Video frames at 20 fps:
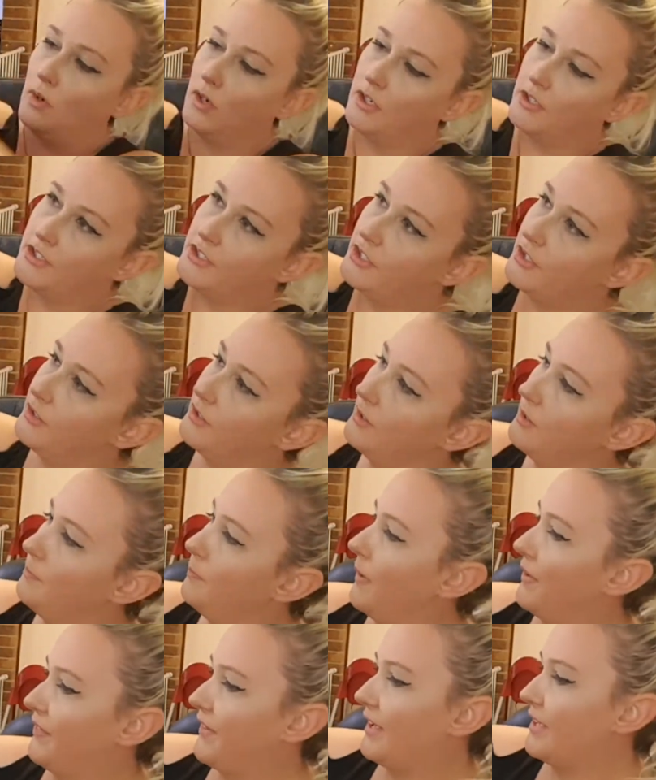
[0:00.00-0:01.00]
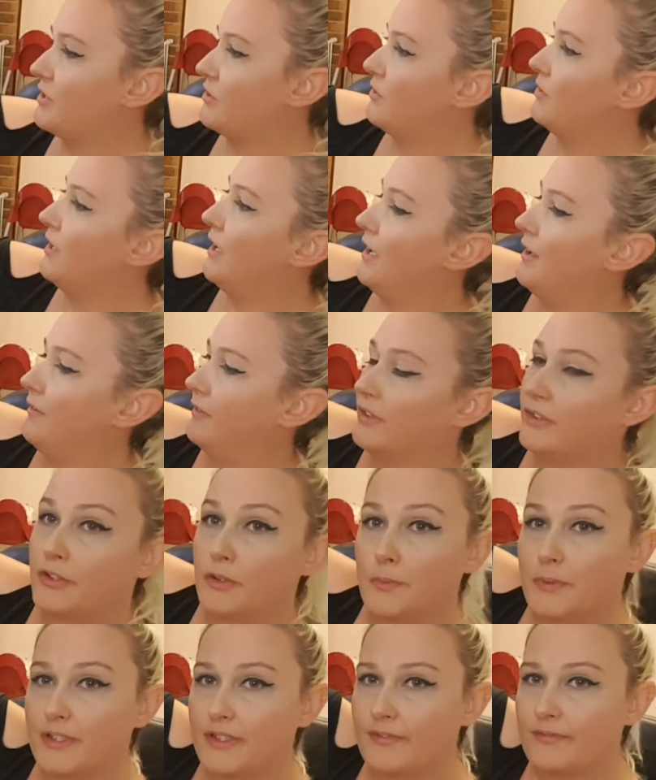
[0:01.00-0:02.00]
wash, but they do have a
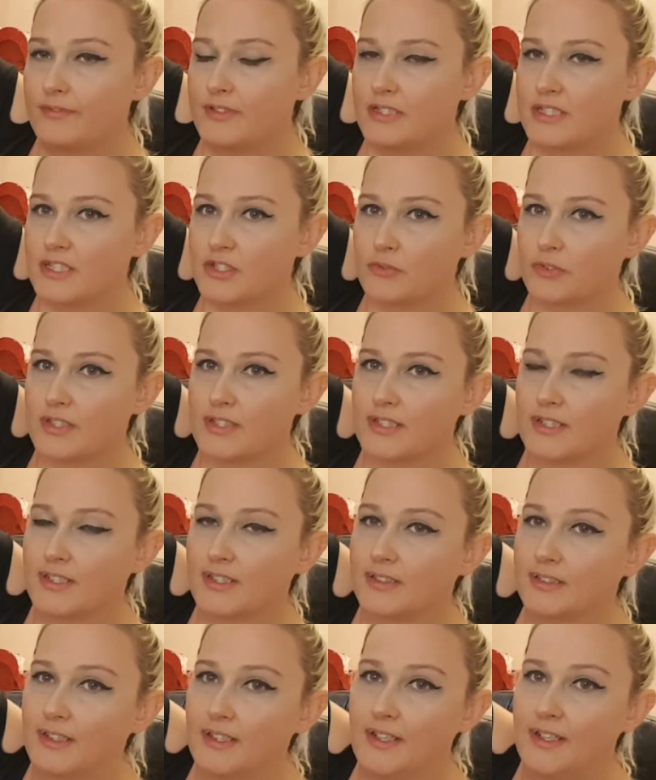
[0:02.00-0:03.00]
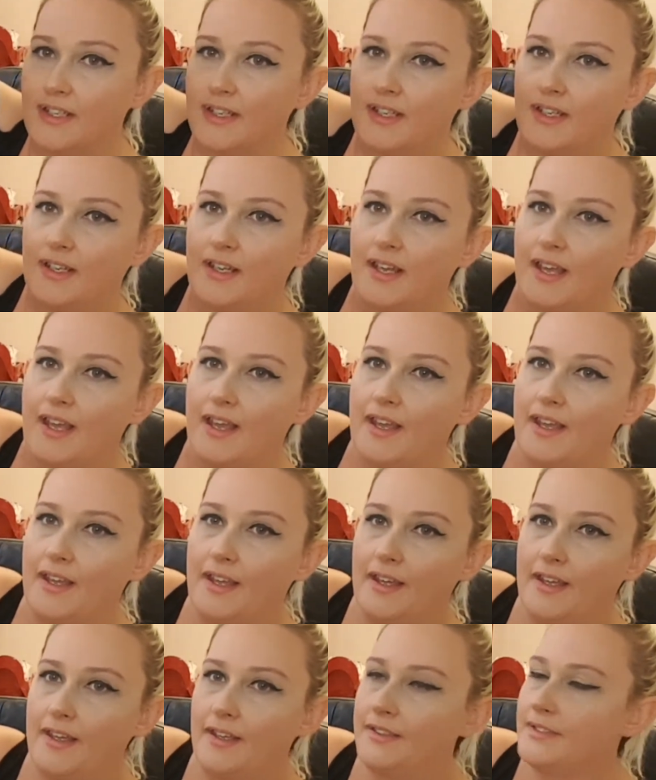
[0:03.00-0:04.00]
little bit of distressing,
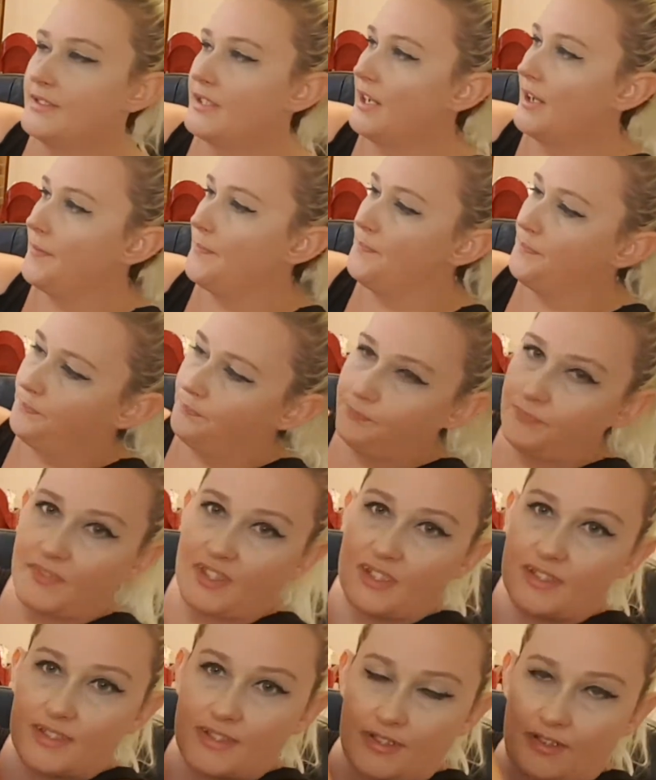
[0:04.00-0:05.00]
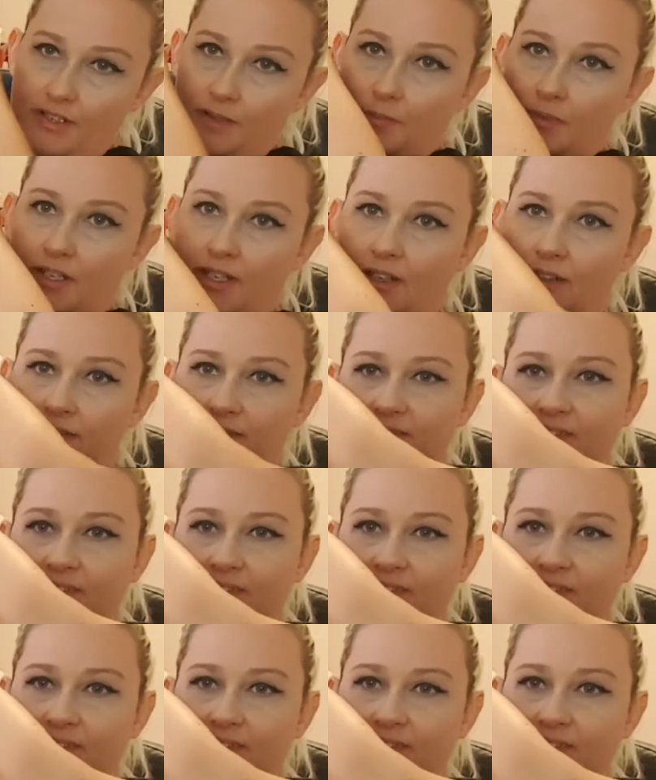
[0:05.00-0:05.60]
and yeah, sorry, my